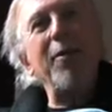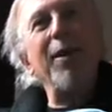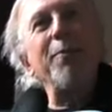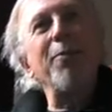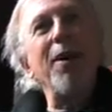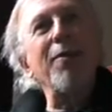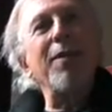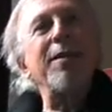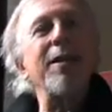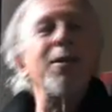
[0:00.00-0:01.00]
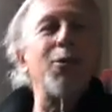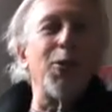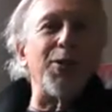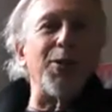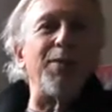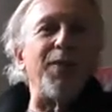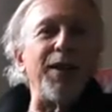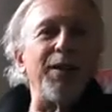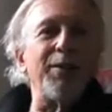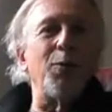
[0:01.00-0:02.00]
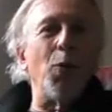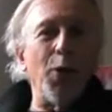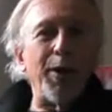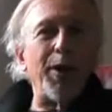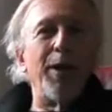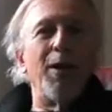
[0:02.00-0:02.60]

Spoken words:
great progress in the torsion field work,